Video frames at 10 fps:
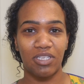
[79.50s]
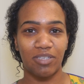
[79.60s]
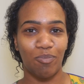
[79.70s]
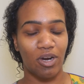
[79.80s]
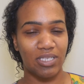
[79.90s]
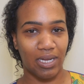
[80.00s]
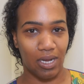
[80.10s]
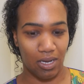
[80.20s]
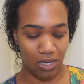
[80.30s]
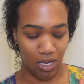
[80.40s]
this more as like
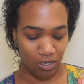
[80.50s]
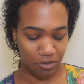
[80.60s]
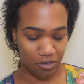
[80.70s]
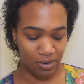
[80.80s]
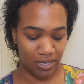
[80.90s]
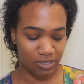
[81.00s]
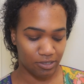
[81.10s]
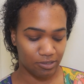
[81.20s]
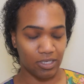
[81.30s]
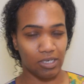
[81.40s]
a color
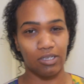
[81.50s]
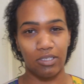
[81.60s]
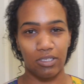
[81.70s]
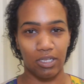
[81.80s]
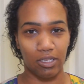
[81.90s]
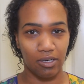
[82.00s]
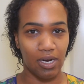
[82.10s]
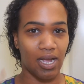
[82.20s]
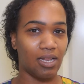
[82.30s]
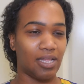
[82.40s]
corrector than a
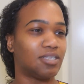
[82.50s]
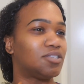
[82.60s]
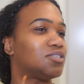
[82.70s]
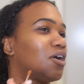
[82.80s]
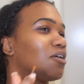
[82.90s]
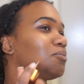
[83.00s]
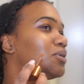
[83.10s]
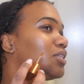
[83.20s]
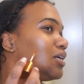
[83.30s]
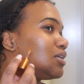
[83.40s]
concealer. I kind of like to start
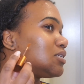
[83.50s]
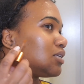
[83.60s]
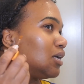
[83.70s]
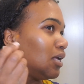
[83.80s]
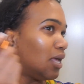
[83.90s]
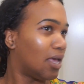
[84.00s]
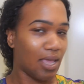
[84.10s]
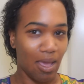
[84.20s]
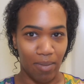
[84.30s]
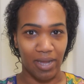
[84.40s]
with this and
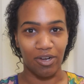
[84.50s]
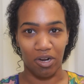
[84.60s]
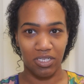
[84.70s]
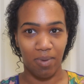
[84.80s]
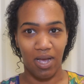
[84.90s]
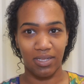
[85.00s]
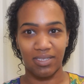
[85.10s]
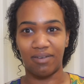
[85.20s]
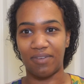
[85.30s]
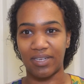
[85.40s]
get my dark
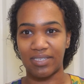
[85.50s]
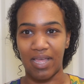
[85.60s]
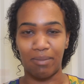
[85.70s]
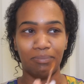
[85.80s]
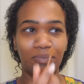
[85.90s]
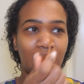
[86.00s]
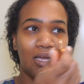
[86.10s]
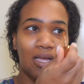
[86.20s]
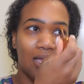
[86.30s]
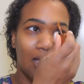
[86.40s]
spots and fix them.
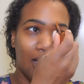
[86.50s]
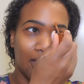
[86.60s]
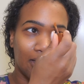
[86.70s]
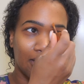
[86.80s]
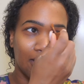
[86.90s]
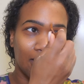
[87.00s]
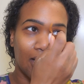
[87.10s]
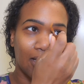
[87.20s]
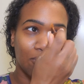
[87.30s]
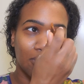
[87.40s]
And
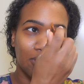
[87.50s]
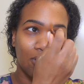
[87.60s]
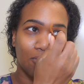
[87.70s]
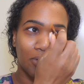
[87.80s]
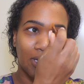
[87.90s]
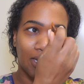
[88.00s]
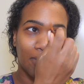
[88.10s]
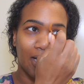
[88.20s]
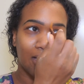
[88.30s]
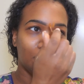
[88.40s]
I don't really like
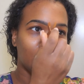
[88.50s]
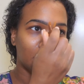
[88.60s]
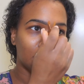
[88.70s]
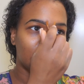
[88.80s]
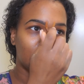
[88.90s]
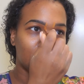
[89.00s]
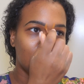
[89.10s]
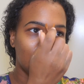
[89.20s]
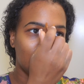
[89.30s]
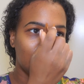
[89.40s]
my eyebrows,
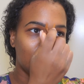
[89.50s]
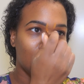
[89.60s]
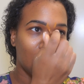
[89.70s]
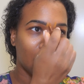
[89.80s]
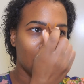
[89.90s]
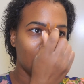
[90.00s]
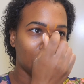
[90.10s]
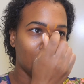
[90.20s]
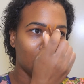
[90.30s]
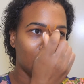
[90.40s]
so I kind of
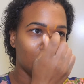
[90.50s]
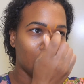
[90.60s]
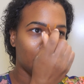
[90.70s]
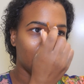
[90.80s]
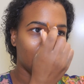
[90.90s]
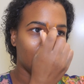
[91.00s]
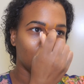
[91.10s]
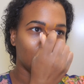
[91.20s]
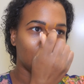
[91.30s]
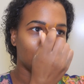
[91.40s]
cover them up and then
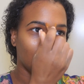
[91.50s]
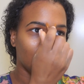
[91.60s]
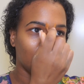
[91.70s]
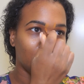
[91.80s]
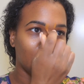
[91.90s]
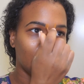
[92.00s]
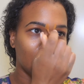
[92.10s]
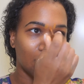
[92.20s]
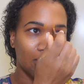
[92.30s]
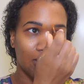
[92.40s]
redraw them
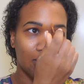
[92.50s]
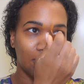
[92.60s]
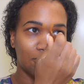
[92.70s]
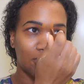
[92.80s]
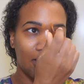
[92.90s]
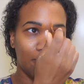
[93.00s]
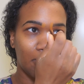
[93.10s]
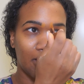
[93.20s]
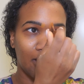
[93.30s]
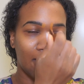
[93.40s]
in. The shape
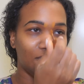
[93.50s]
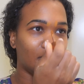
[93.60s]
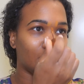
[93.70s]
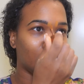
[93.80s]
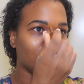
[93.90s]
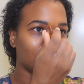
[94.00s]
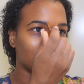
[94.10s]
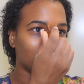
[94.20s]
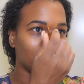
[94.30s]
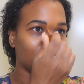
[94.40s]
and everything about them
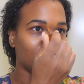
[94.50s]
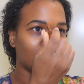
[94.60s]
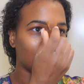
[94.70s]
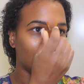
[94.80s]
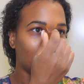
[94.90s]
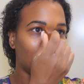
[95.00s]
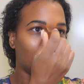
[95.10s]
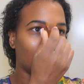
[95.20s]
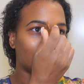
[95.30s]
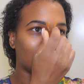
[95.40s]
is perfect,
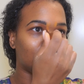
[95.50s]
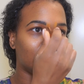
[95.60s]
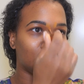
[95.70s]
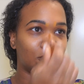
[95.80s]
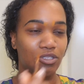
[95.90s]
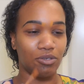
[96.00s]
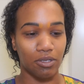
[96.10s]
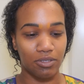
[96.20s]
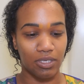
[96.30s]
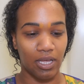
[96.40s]
except they're just too
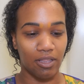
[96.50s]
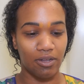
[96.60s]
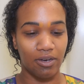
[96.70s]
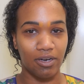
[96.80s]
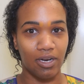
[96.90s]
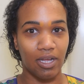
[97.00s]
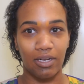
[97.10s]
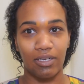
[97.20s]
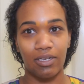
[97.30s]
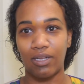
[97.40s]
close together.
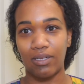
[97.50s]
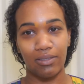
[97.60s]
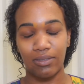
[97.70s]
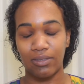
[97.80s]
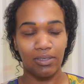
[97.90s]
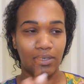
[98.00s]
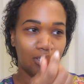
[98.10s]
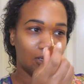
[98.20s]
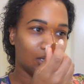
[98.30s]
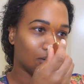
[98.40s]

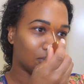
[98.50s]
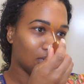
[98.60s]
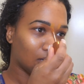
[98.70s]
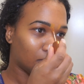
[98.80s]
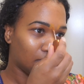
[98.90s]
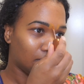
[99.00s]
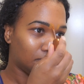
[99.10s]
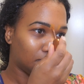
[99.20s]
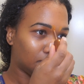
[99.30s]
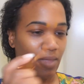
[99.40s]
I don't want to talk about it.
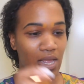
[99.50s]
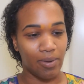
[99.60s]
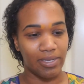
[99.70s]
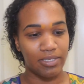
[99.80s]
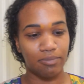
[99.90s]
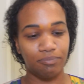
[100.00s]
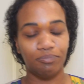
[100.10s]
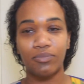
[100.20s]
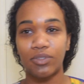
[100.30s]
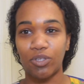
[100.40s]
Anyways.
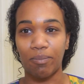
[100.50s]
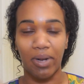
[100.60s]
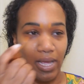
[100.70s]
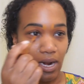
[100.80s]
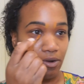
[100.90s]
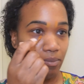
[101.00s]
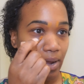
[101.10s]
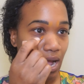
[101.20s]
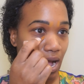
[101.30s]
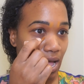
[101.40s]
So I'm gonna get under
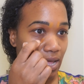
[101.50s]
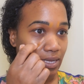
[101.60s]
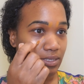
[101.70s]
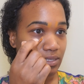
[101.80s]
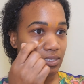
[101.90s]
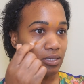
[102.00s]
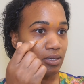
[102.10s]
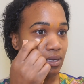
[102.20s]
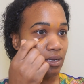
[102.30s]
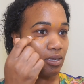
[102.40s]
my eyes,
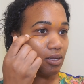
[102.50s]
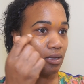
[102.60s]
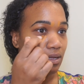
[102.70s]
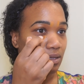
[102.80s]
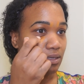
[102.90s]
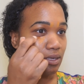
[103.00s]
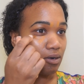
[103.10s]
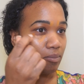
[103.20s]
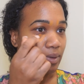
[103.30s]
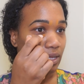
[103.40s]
a
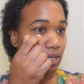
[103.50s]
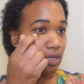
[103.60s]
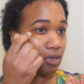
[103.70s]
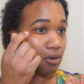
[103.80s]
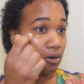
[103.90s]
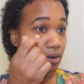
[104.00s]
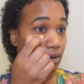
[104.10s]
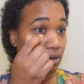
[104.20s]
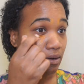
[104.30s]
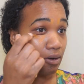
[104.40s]
little bit
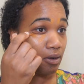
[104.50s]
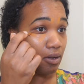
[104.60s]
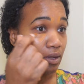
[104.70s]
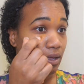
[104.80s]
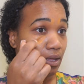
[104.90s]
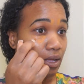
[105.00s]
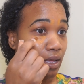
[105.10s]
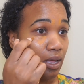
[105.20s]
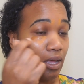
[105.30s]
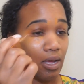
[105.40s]
here,
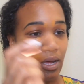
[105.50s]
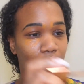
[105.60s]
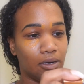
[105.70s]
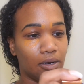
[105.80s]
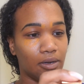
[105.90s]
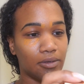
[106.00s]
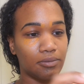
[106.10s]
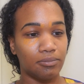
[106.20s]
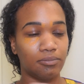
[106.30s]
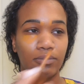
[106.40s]
and
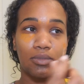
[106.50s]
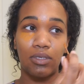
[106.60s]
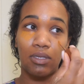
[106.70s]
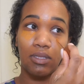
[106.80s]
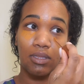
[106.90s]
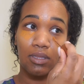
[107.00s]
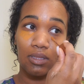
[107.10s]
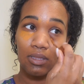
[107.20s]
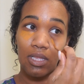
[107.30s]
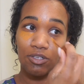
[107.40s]

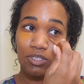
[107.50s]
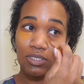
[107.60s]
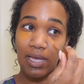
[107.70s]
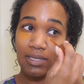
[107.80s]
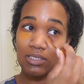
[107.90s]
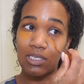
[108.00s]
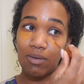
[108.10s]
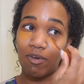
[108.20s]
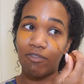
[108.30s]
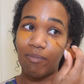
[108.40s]
then just get
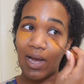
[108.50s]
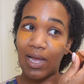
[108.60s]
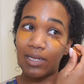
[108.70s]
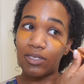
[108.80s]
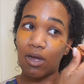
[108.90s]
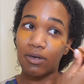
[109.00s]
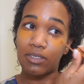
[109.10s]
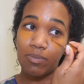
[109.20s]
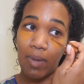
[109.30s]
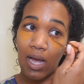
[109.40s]
some of my dark
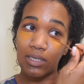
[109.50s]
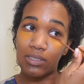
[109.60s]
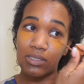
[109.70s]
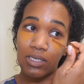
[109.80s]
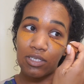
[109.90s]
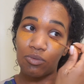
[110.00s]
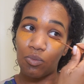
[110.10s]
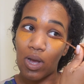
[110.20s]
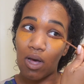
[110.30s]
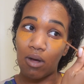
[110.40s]
spots as
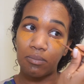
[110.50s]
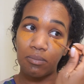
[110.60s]
well.